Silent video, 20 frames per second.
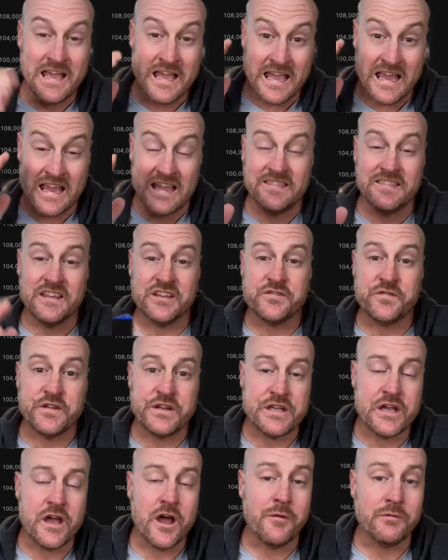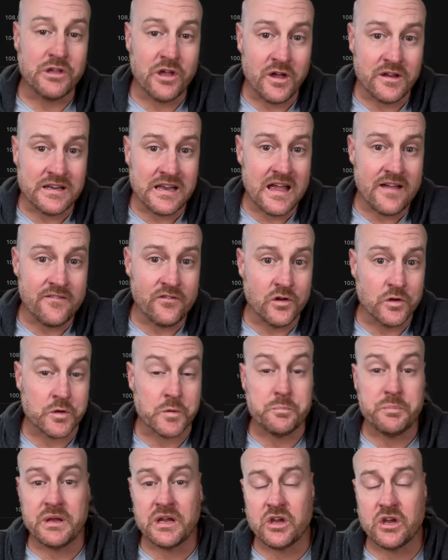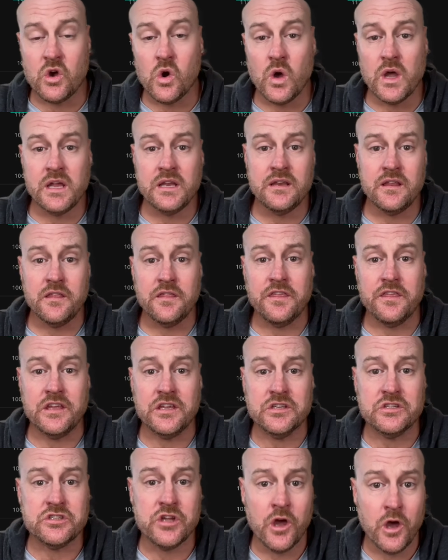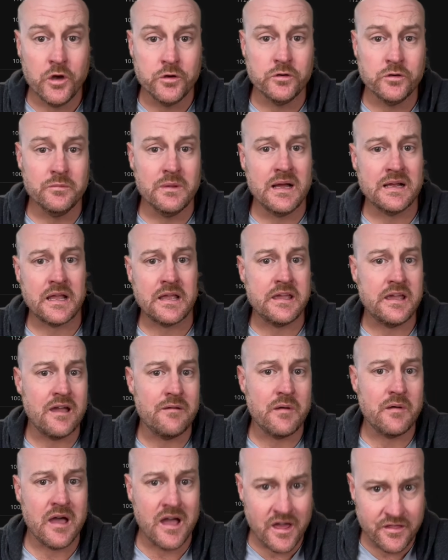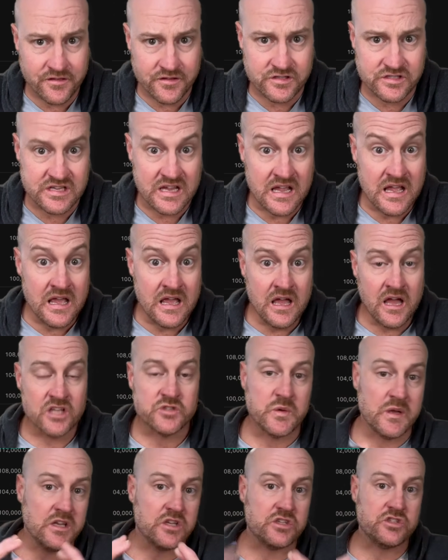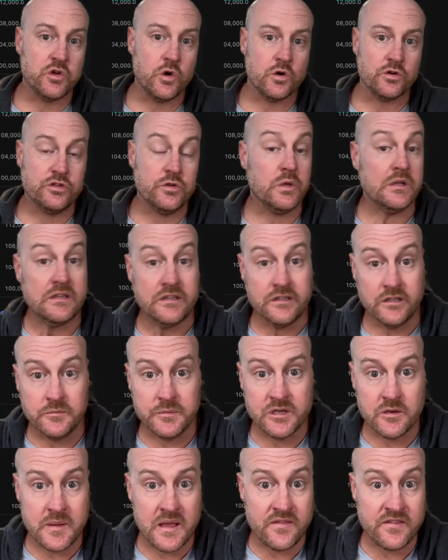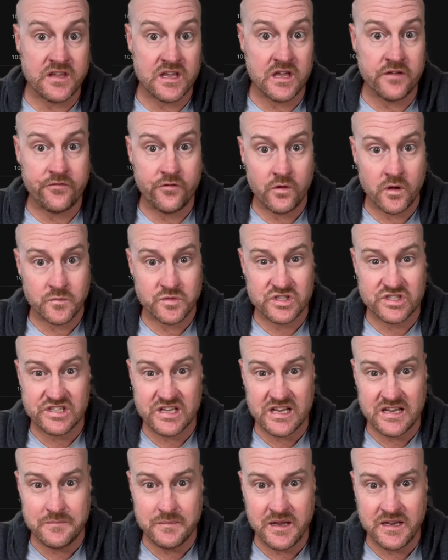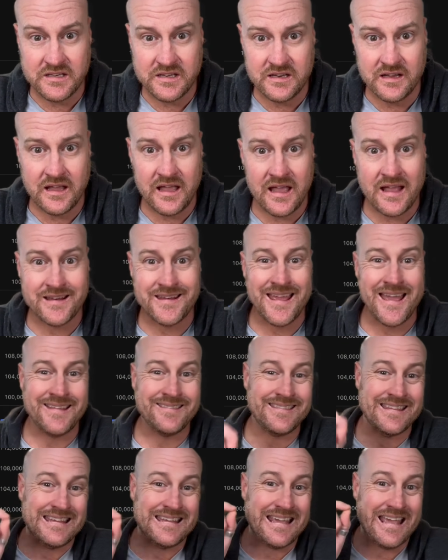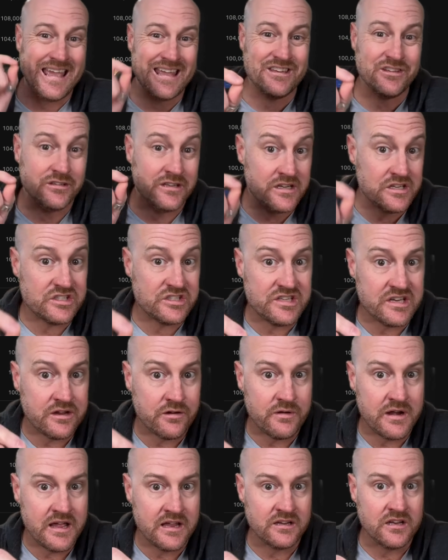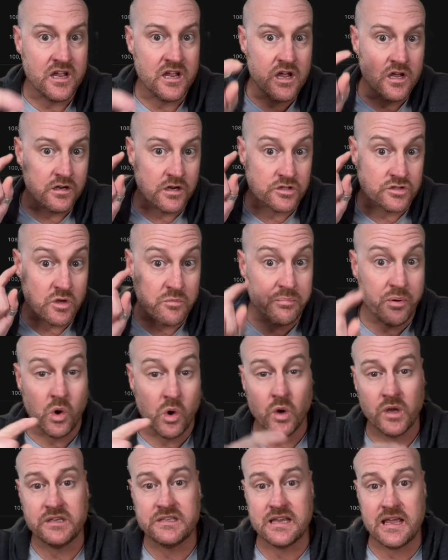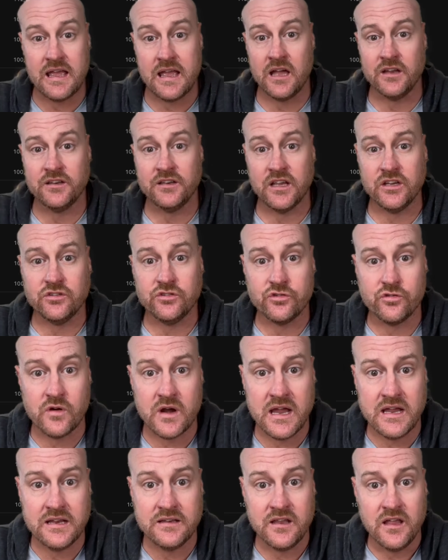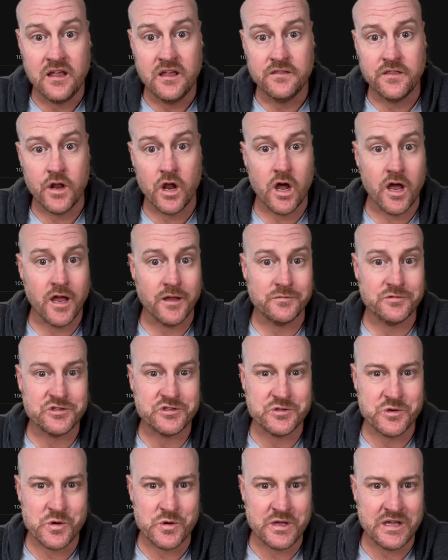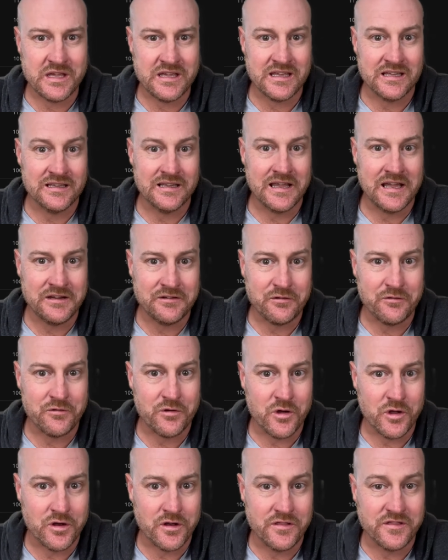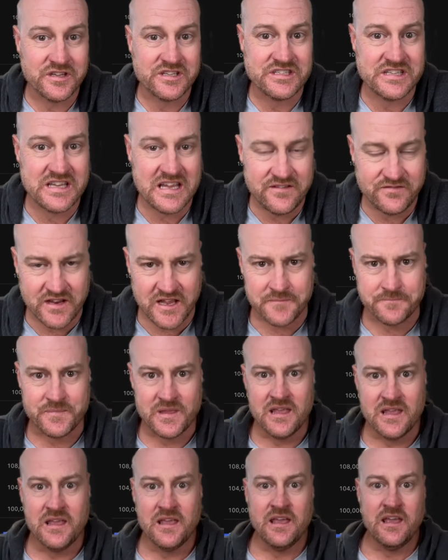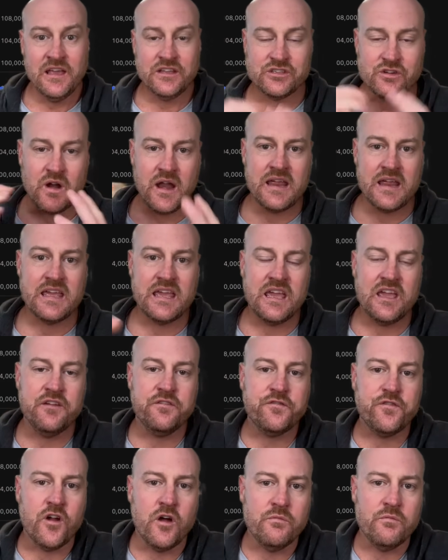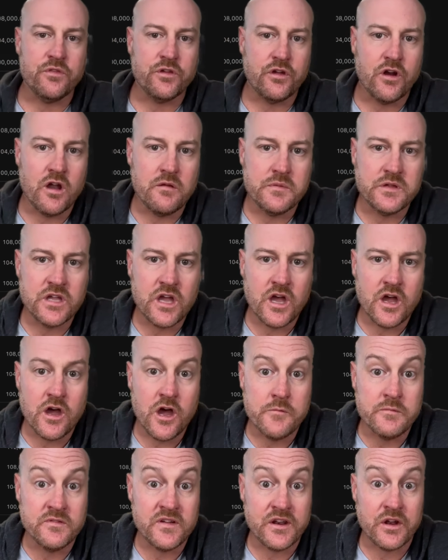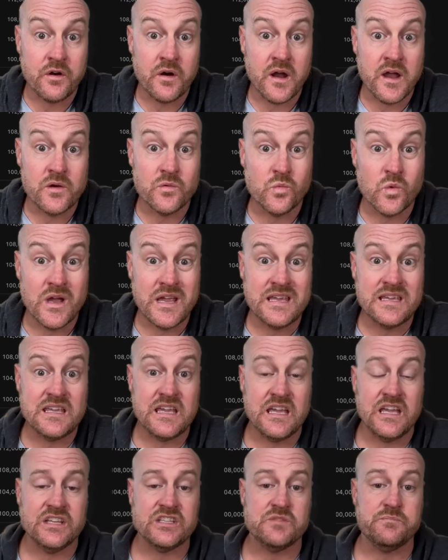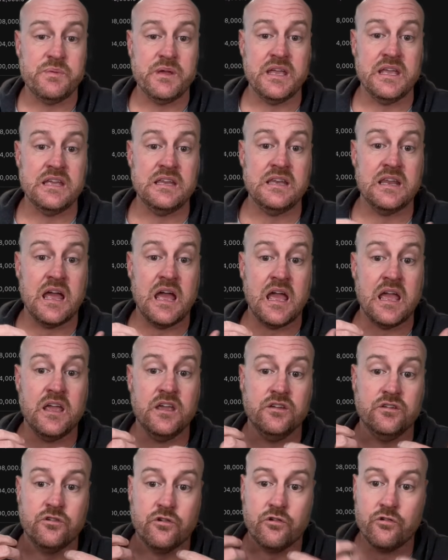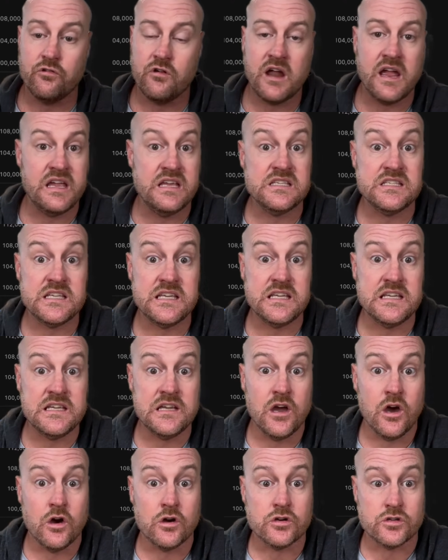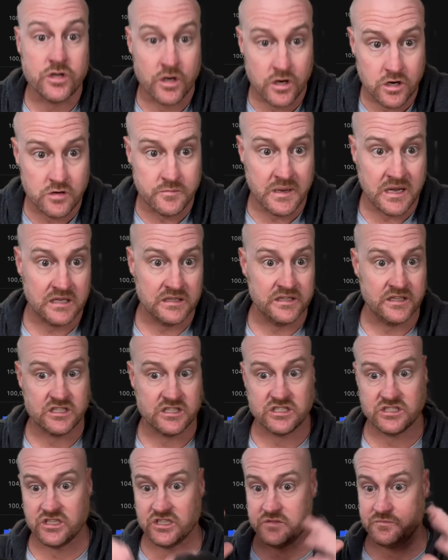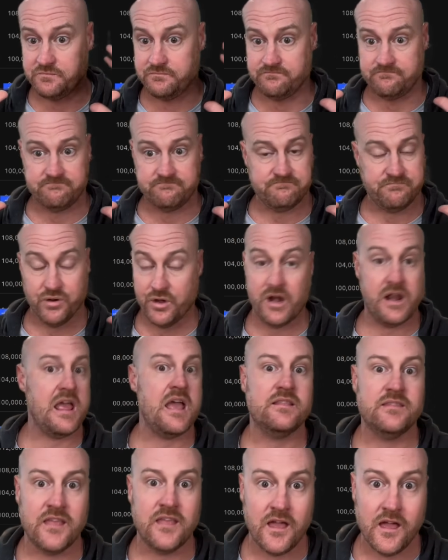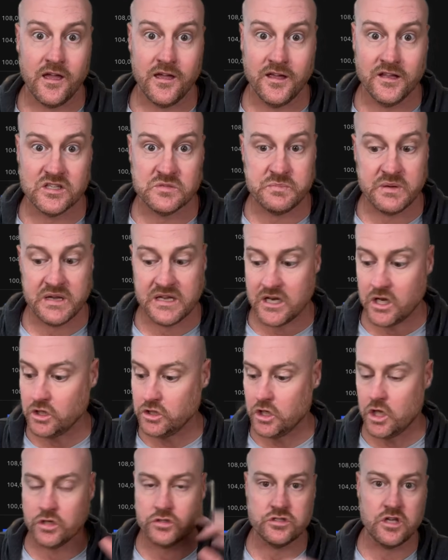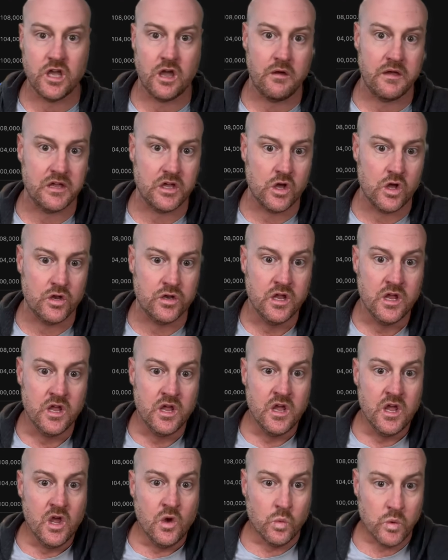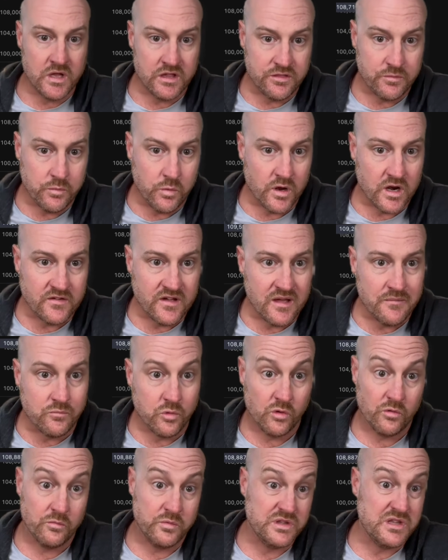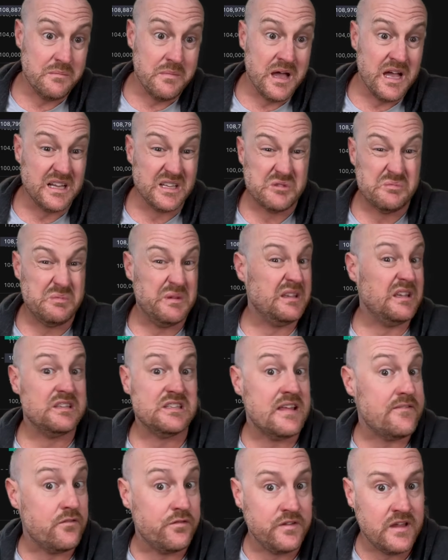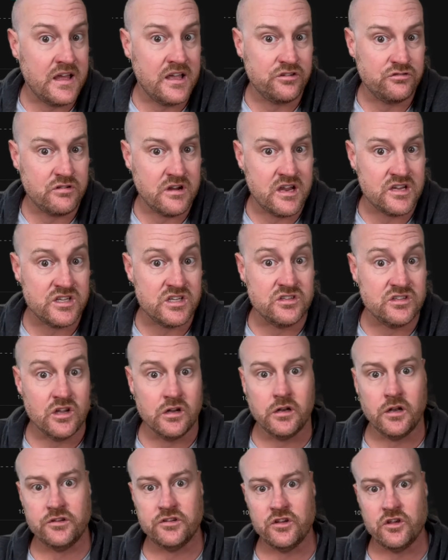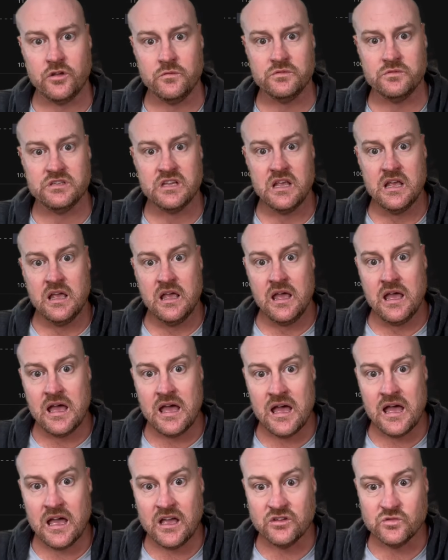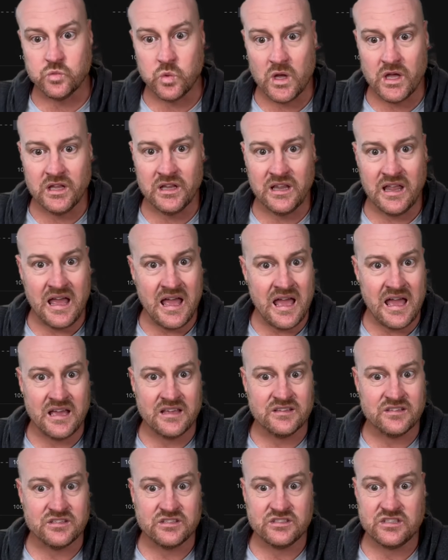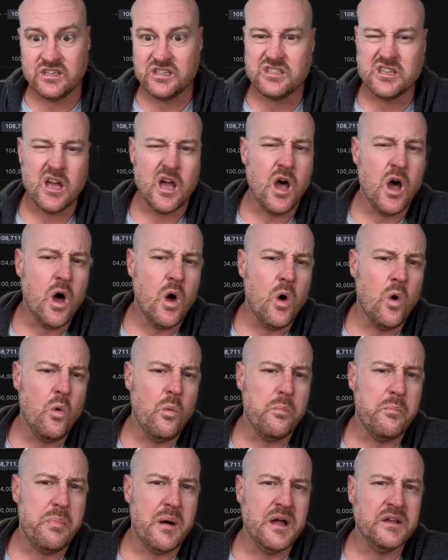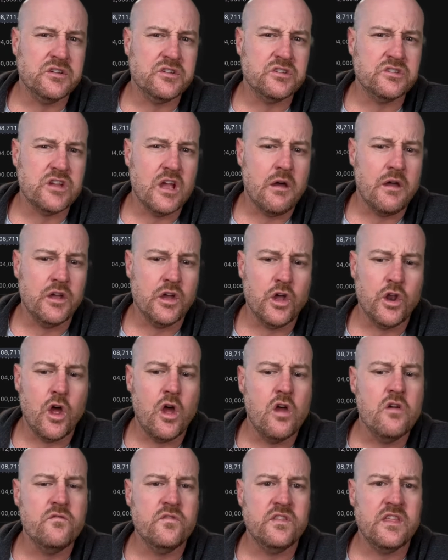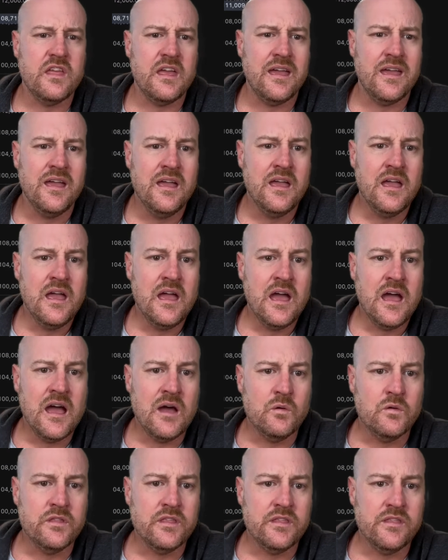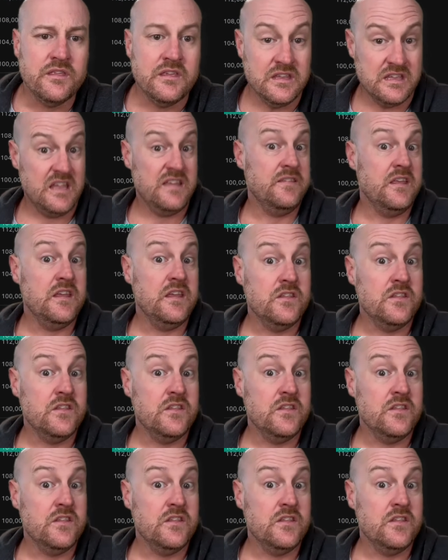In this video, I'm going to have a look at Bitcoin, the total market cap, others, as well as talk to you a little bit about the FOMC meeting. And at the end, you'll need to stick around because I'll point out a trade that I'm stalking later on this evening. It's Craig here from the Gromiko. I hope you've had a great week. It's been a crazy October. Let's just put it out there. It's been a lot going on with with the market's biggest ever flash crash in dollar terms. As well as just a whole bunch going on over there in the